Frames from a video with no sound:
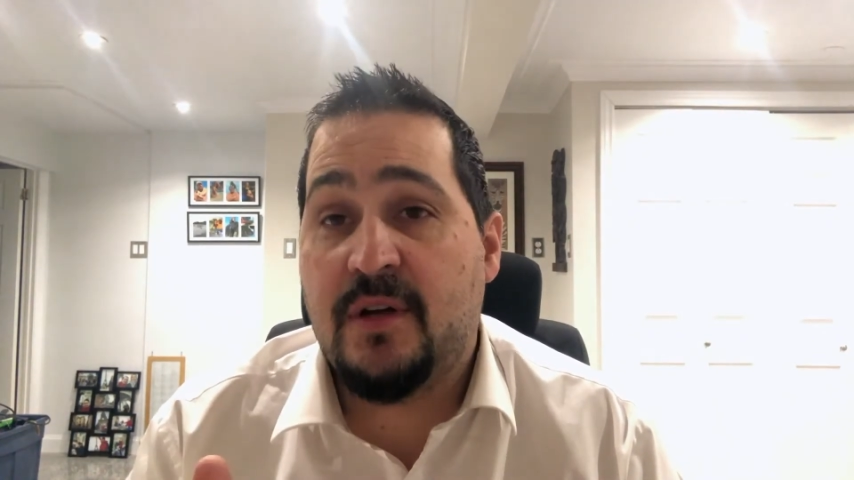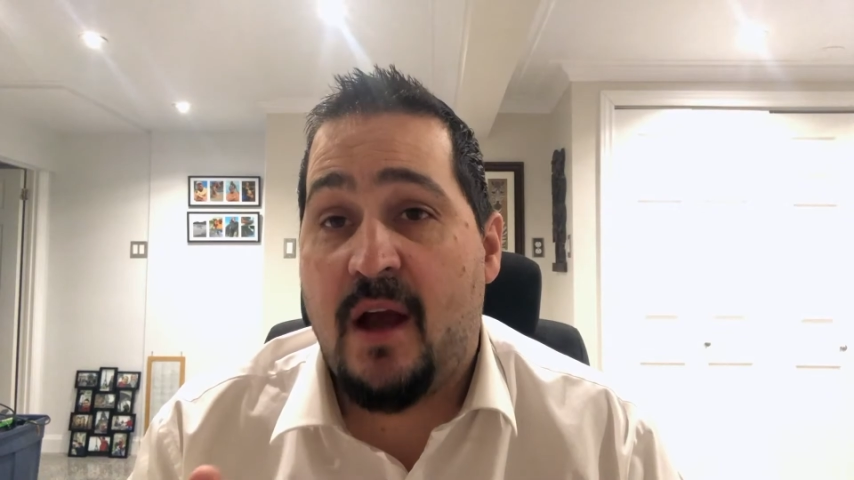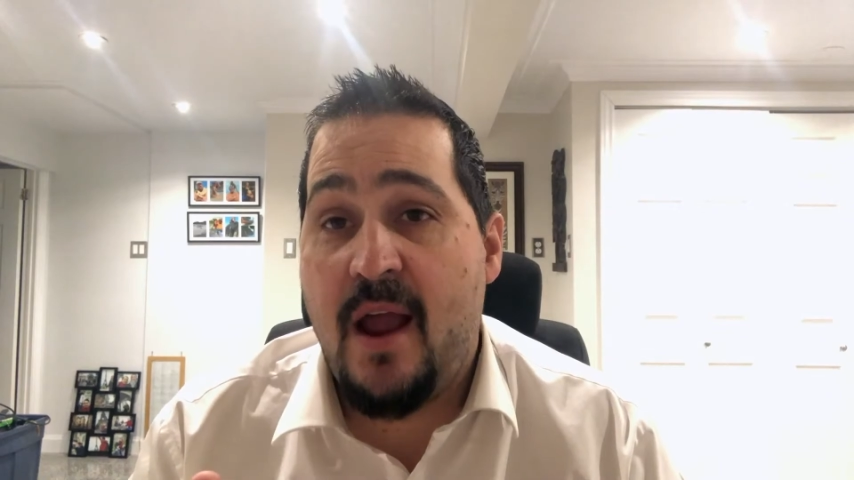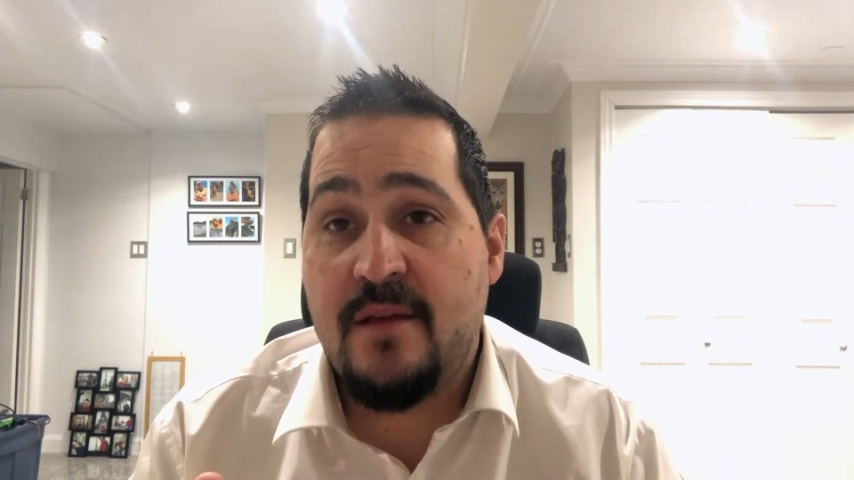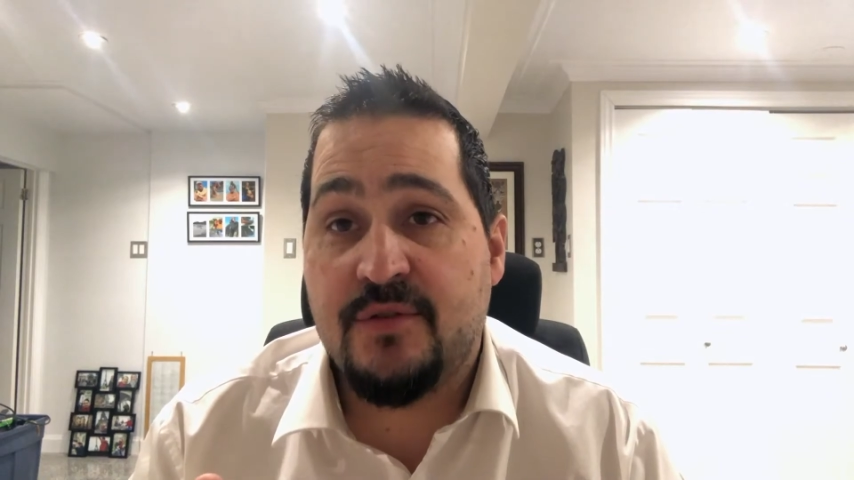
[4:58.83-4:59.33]

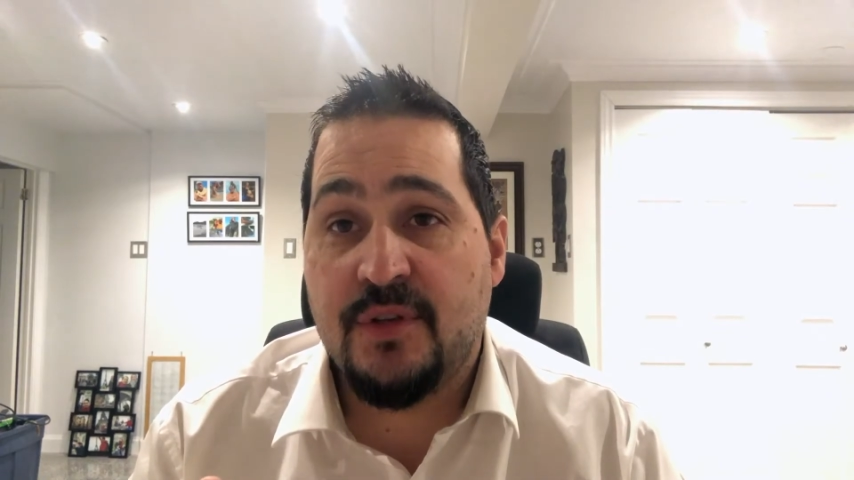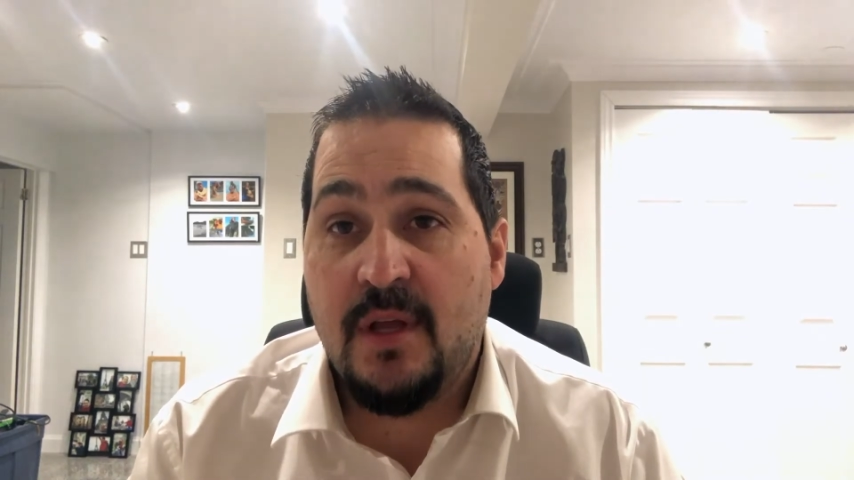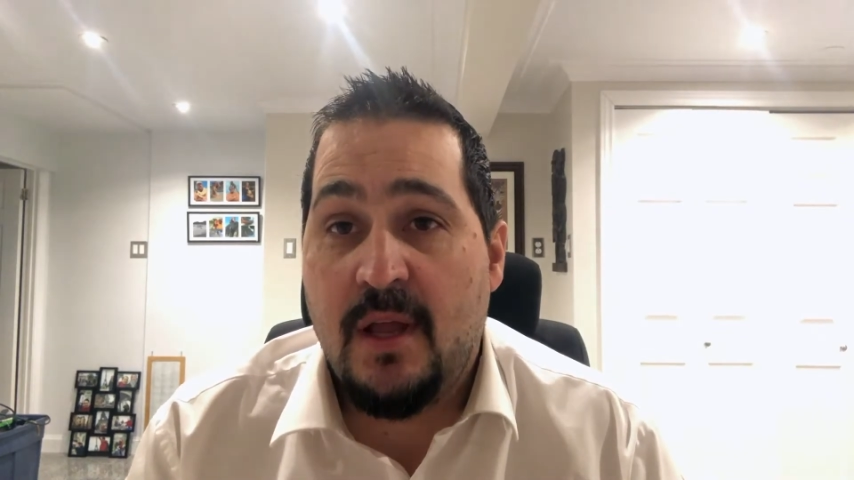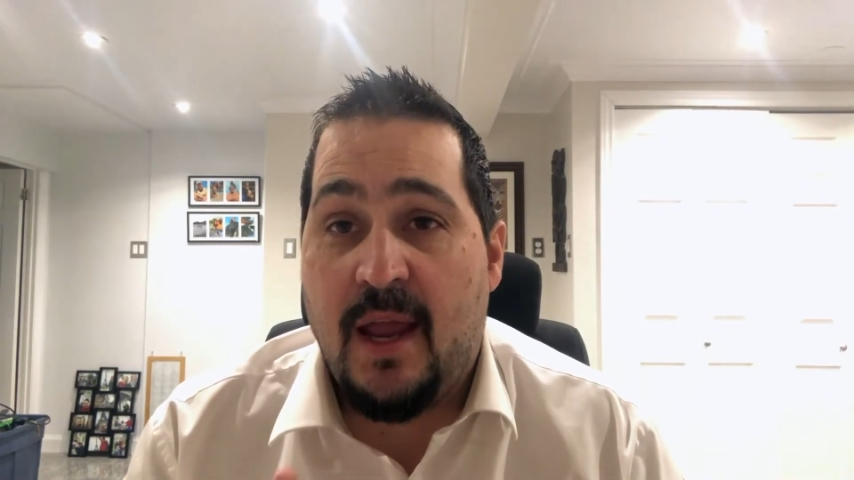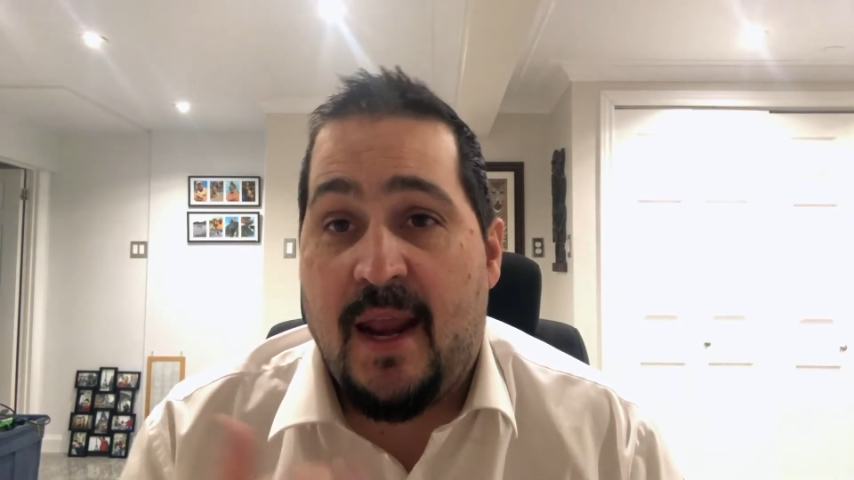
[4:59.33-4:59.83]
guys,
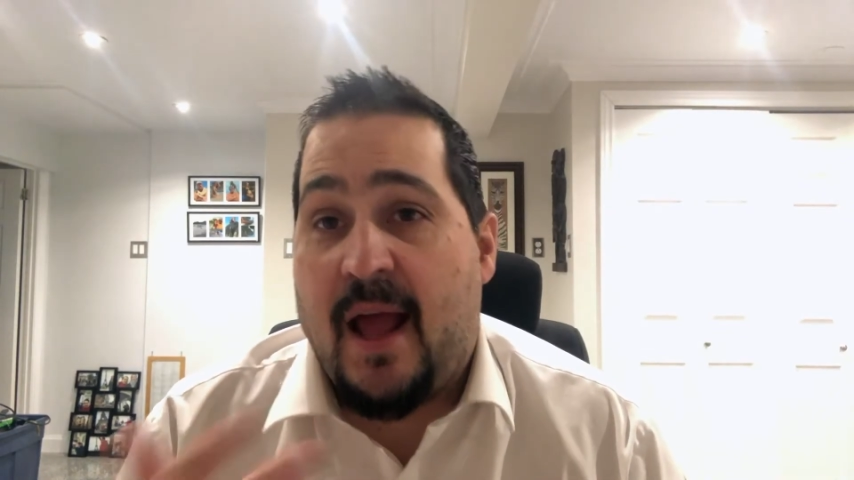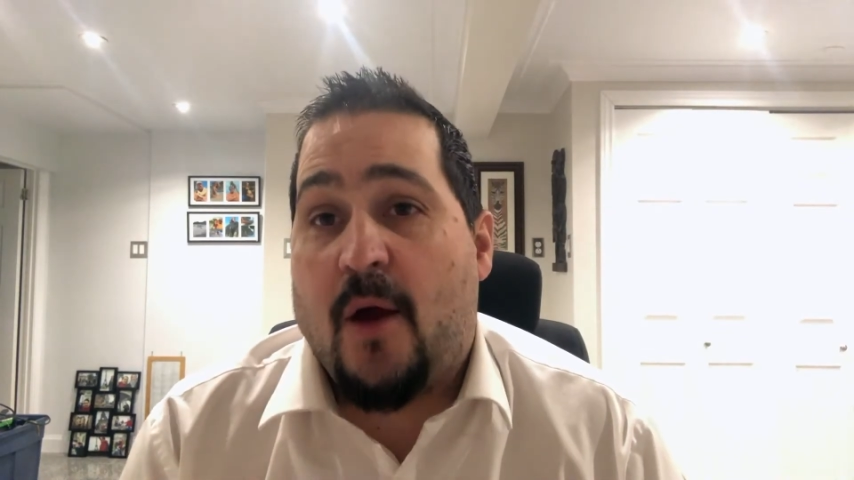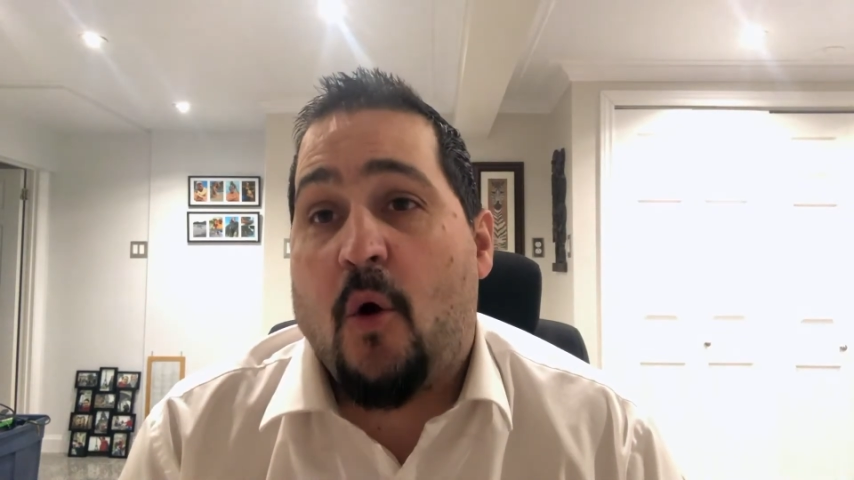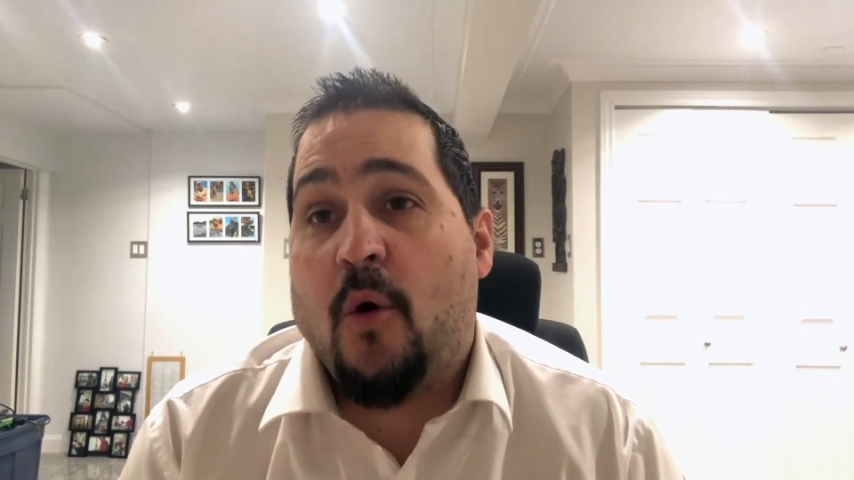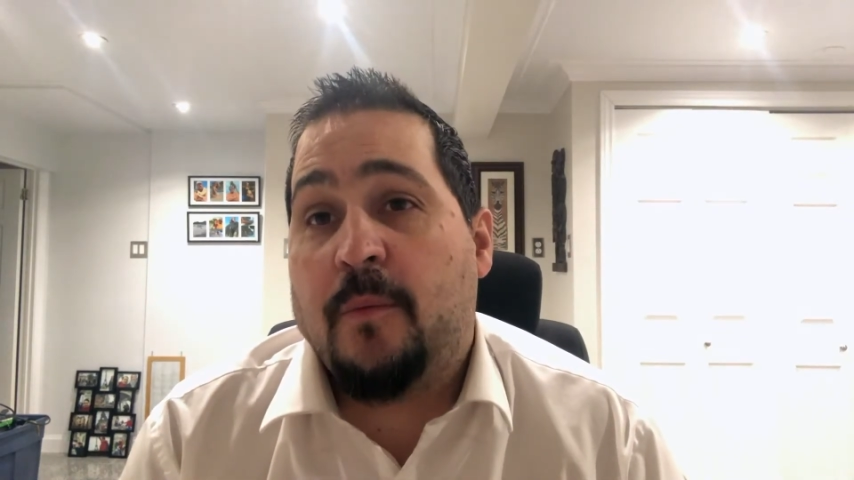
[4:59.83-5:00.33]
and I
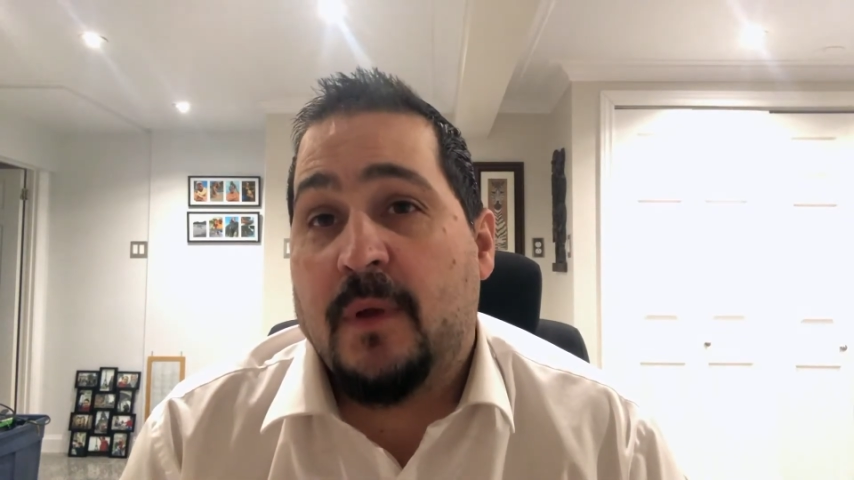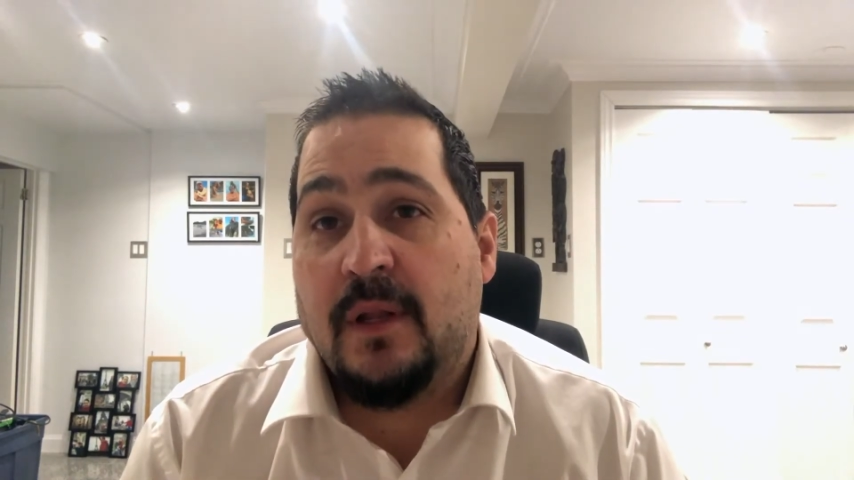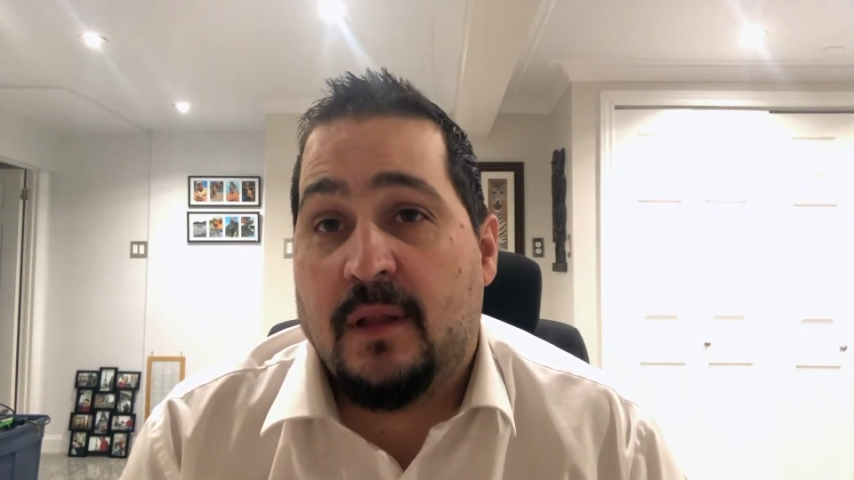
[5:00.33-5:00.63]
hope